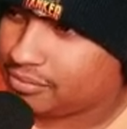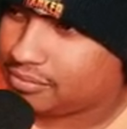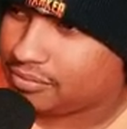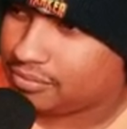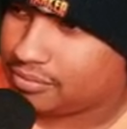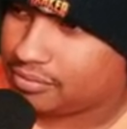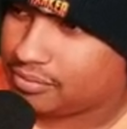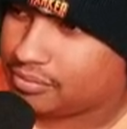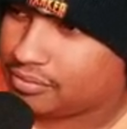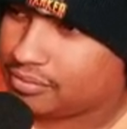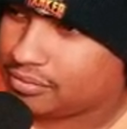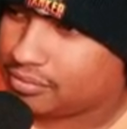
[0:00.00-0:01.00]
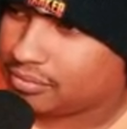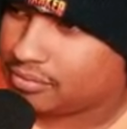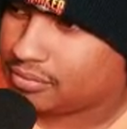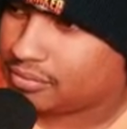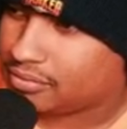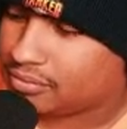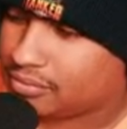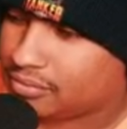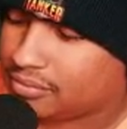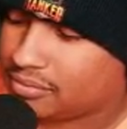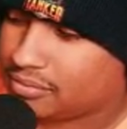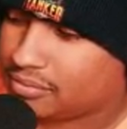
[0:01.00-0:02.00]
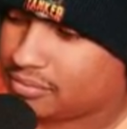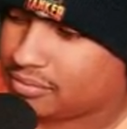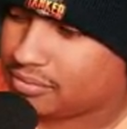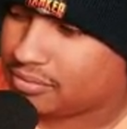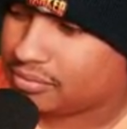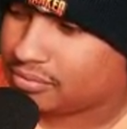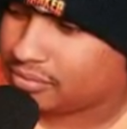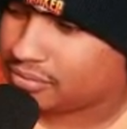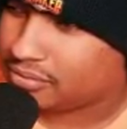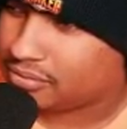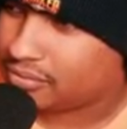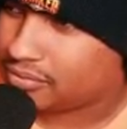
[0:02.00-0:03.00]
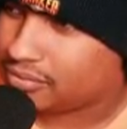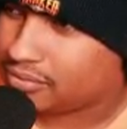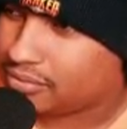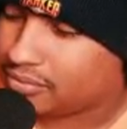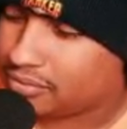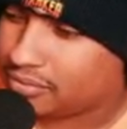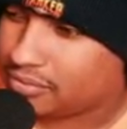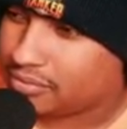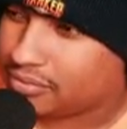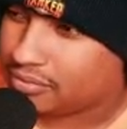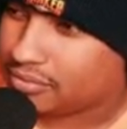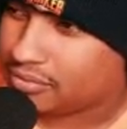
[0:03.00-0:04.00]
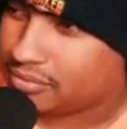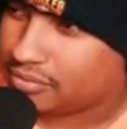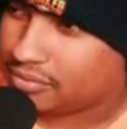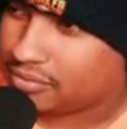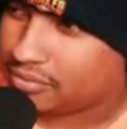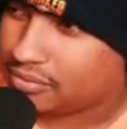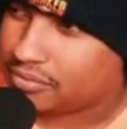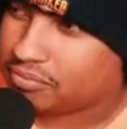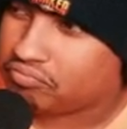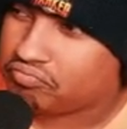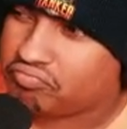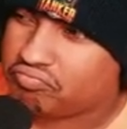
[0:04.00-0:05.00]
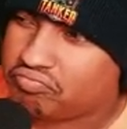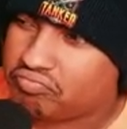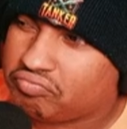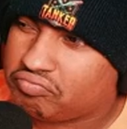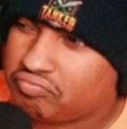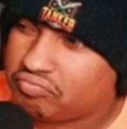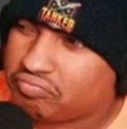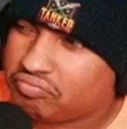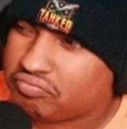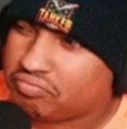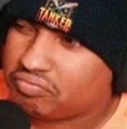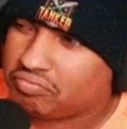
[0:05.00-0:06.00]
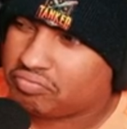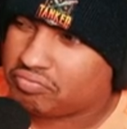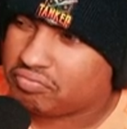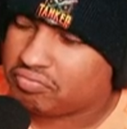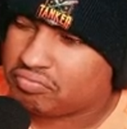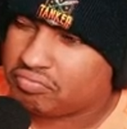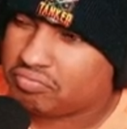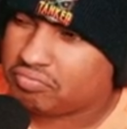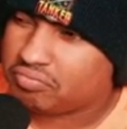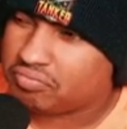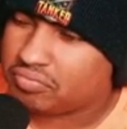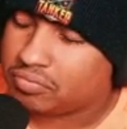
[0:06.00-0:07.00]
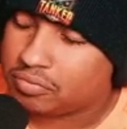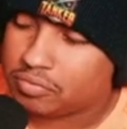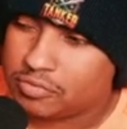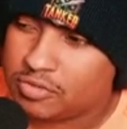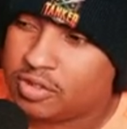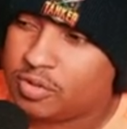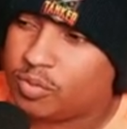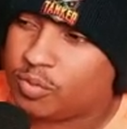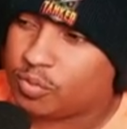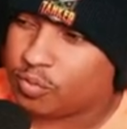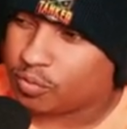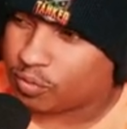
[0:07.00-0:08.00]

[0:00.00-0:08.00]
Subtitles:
[no speech]